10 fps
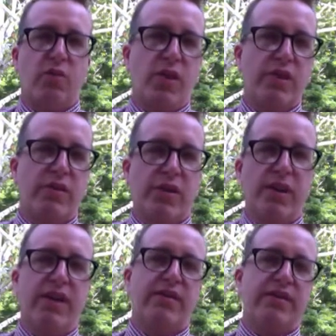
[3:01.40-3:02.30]
wandering
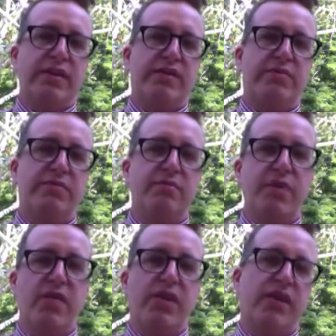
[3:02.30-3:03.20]
around and
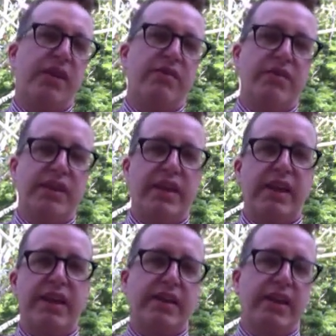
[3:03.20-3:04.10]
mouthing off and
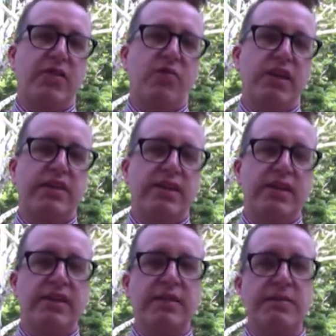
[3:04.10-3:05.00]
getting kicked out of
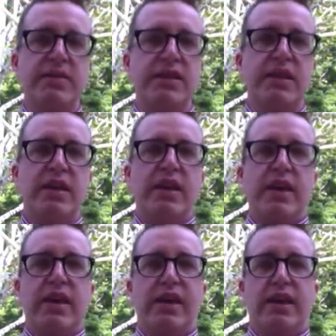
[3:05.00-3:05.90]
places.
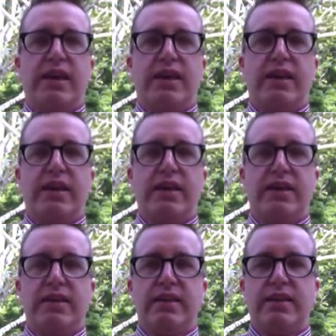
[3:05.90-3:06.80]
Uh,
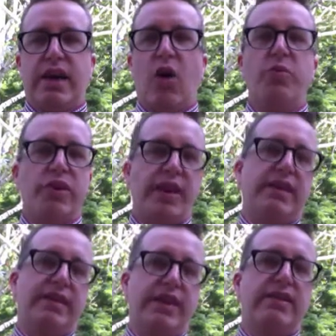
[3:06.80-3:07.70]
I hope you'll get a
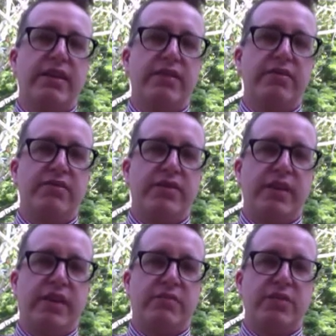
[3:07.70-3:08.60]
sense of
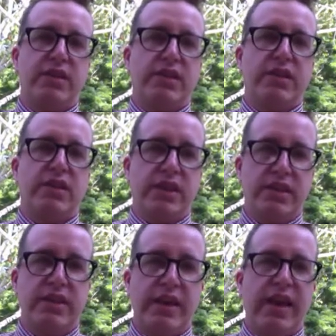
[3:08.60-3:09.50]

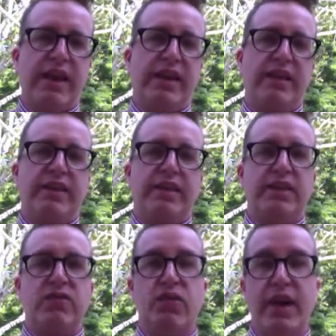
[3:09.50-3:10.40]
Sheldon and
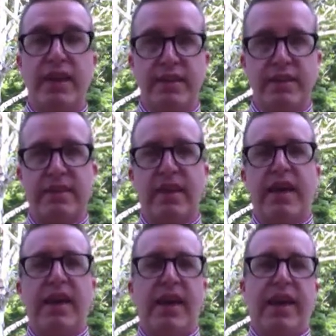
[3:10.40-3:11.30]
his friends
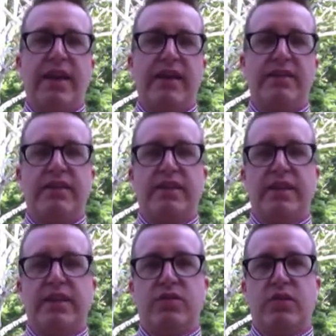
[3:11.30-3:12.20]
and
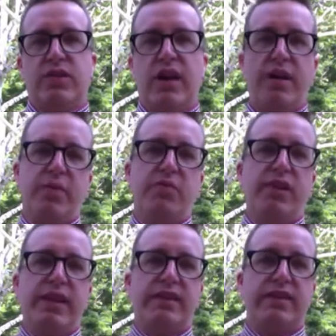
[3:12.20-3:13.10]
the sort of time and
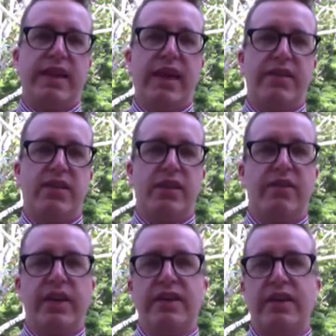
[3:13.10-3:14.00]
place that they're
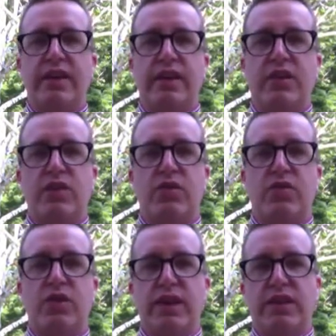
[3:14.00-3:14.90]
living in their
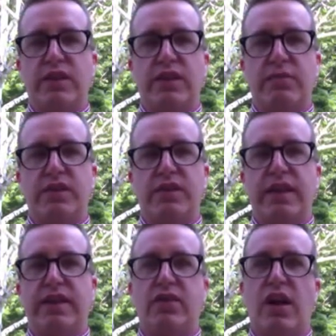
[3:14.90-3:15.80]
relationships,
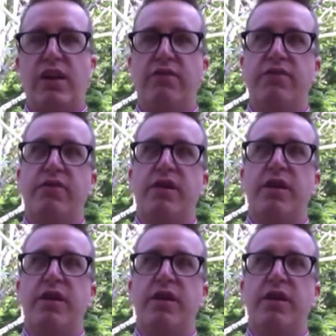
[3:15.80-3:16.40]
and it's kind of